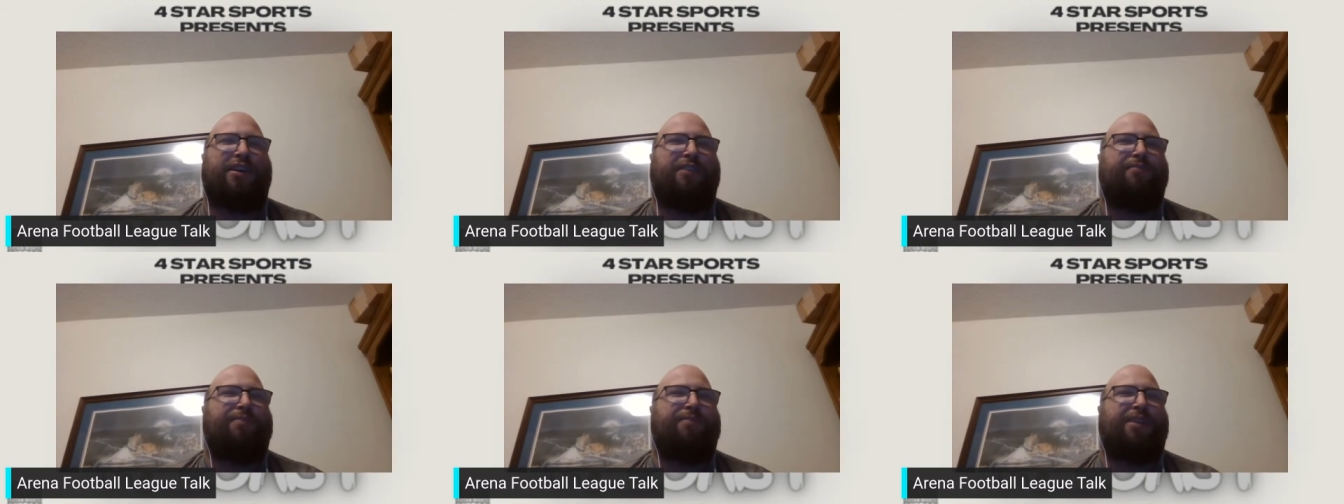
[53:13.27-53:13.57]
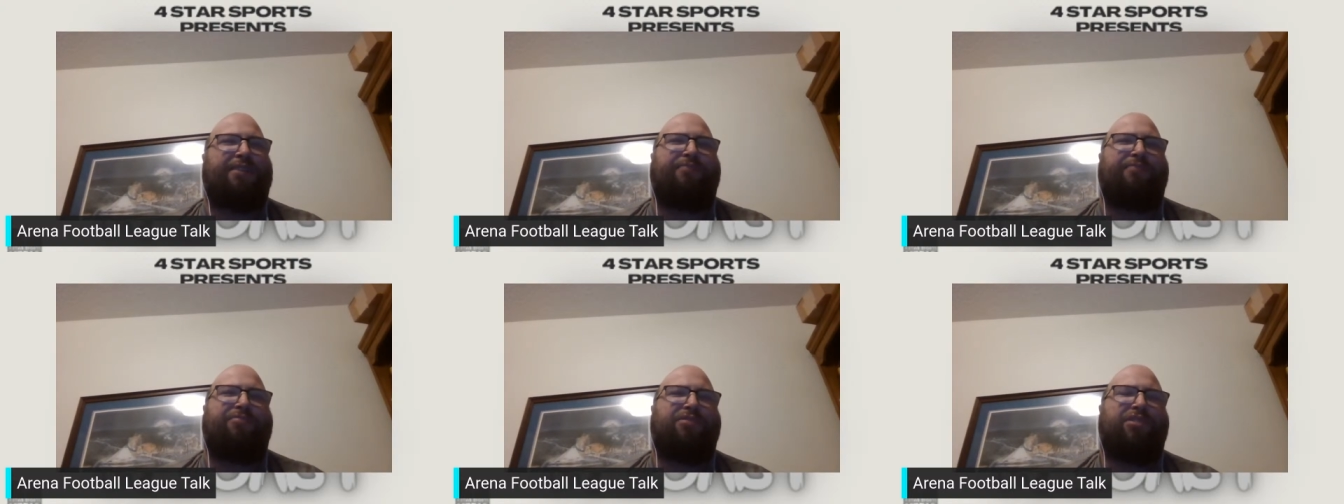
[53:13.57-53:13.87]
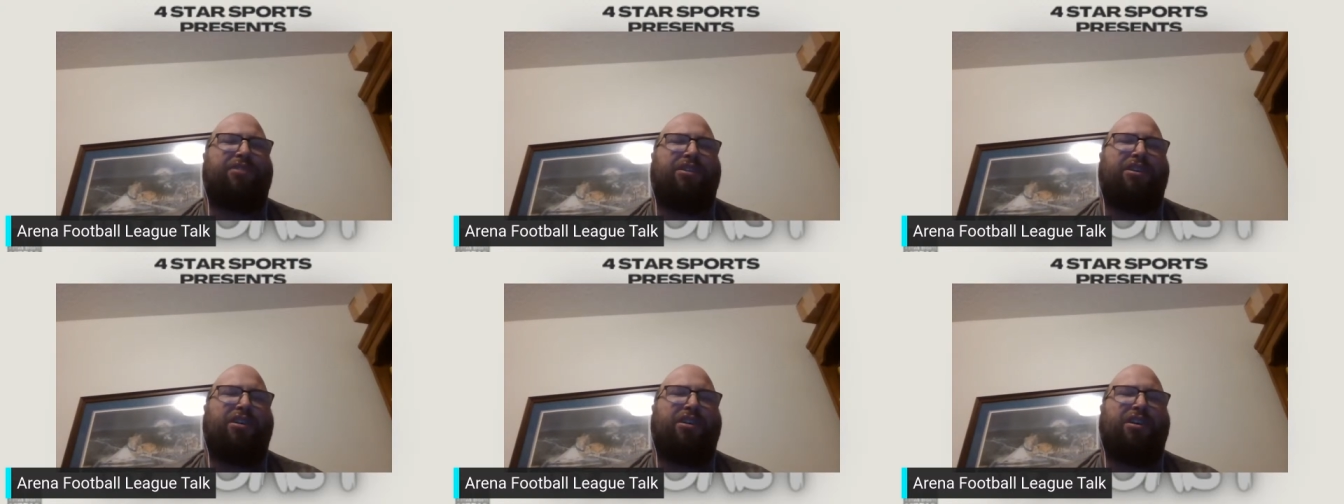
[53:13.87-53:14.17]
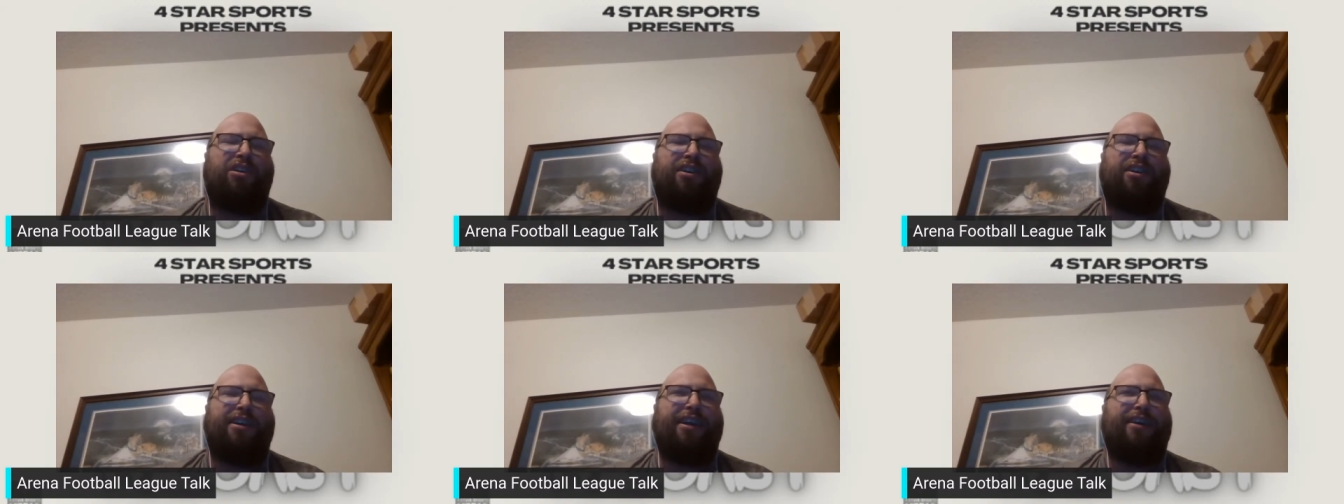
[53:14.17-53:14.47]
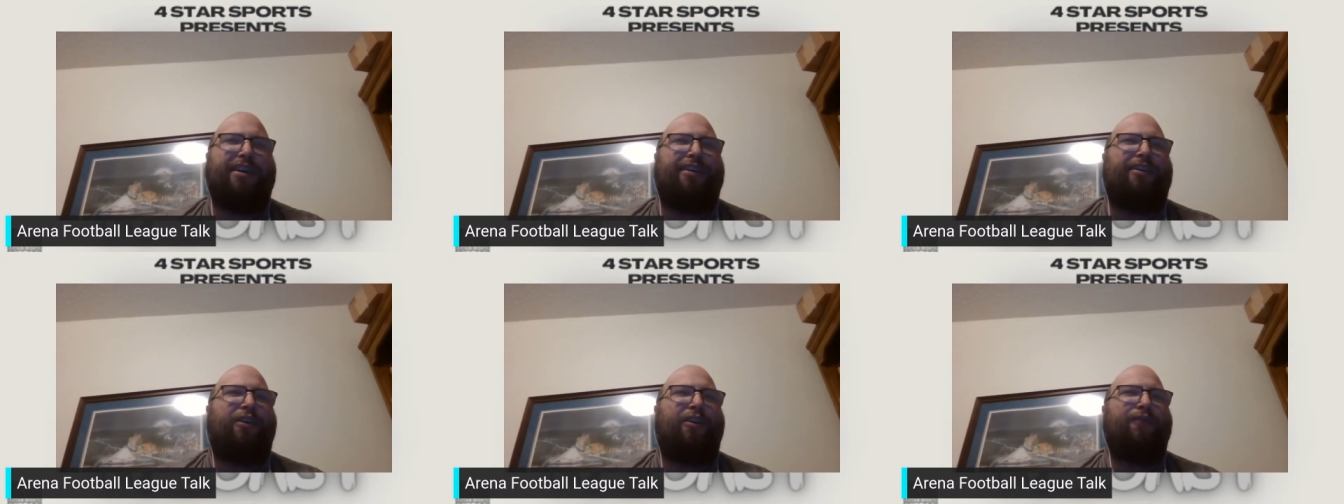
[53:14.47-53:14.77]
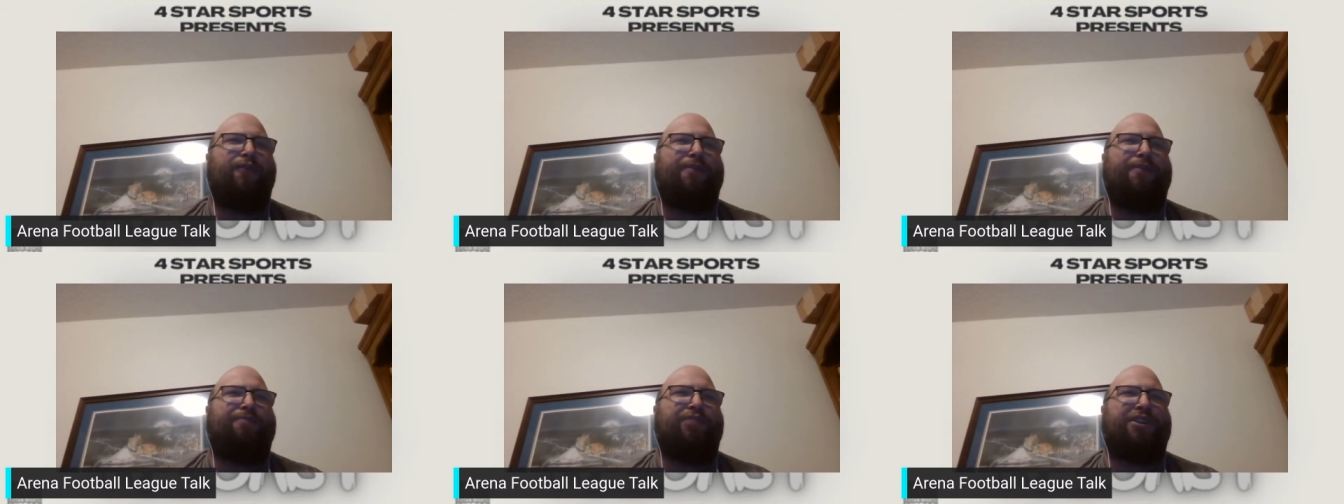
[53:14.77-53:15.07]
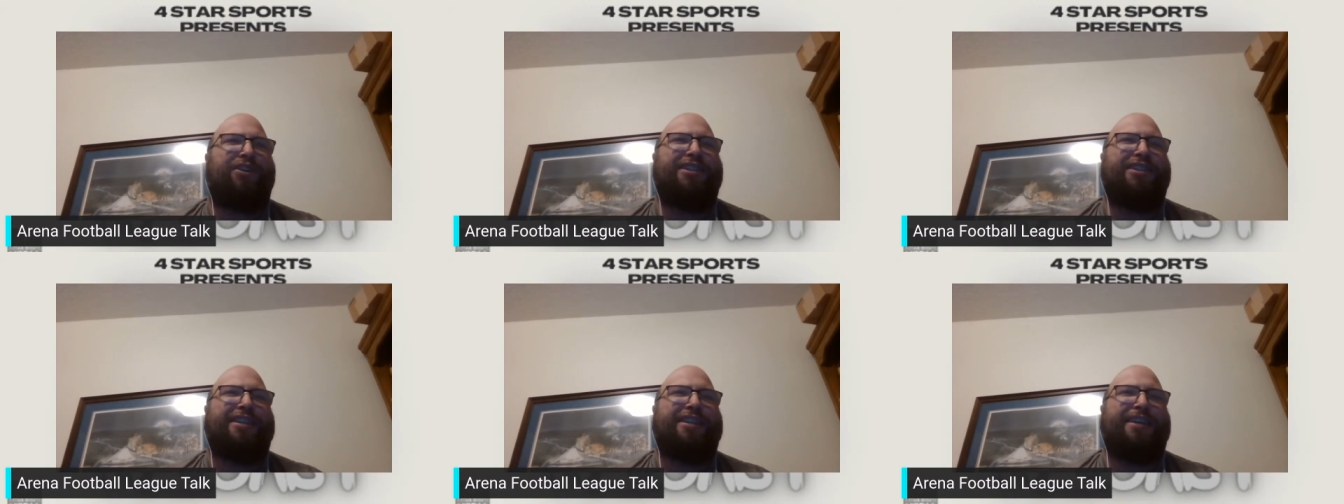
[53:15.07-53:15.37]
But yeah, hopefully
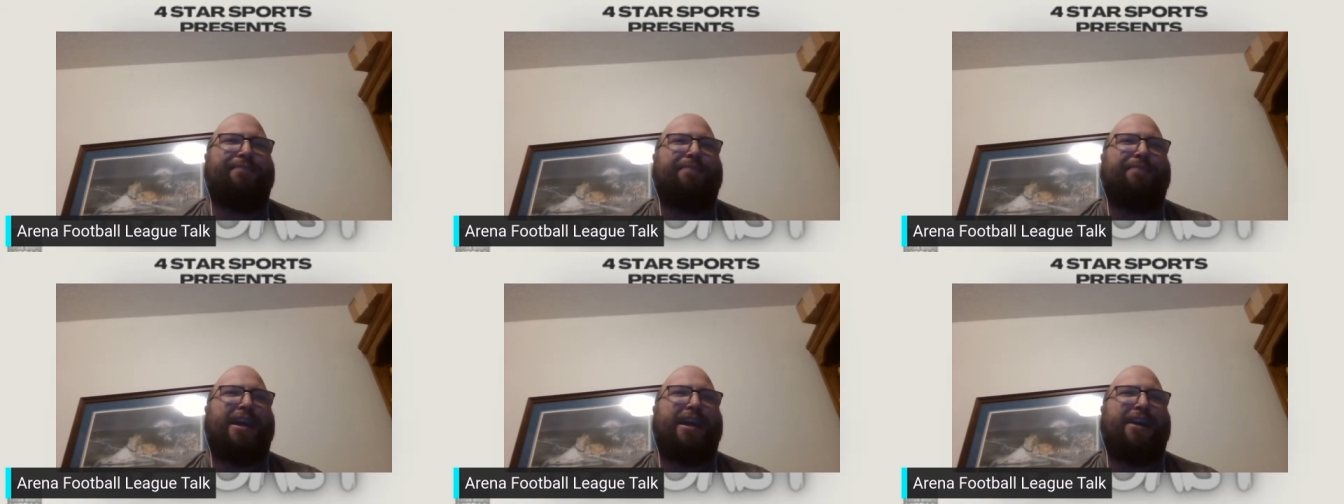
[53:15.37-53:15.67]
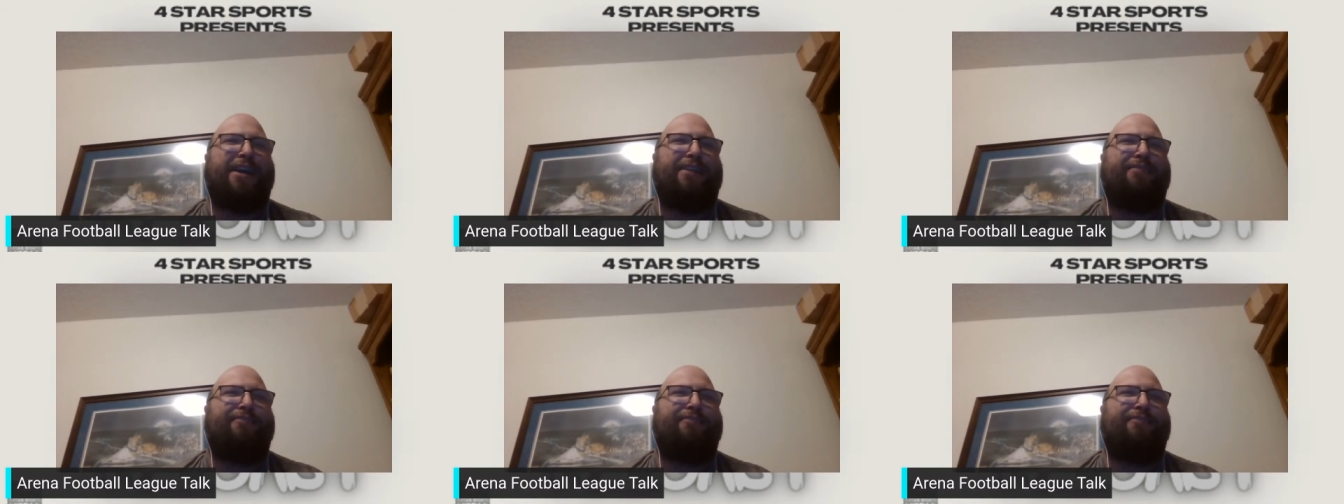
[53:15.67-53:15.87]
players can get paid.